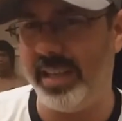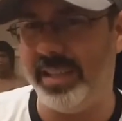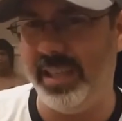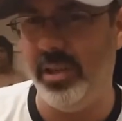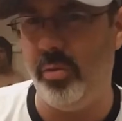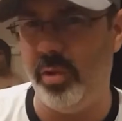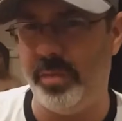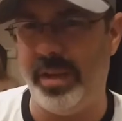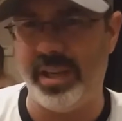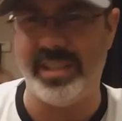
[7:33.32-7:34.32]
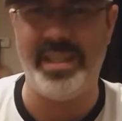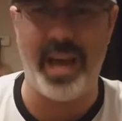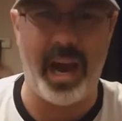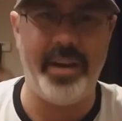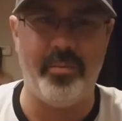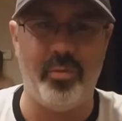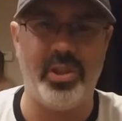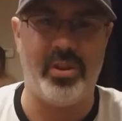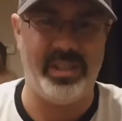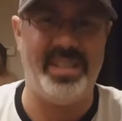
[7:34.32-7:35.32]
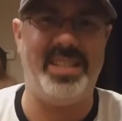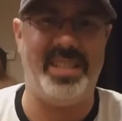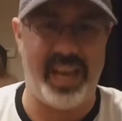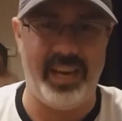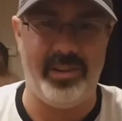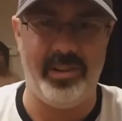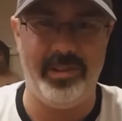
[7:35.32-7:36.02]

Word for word: deal was because the item was on sale.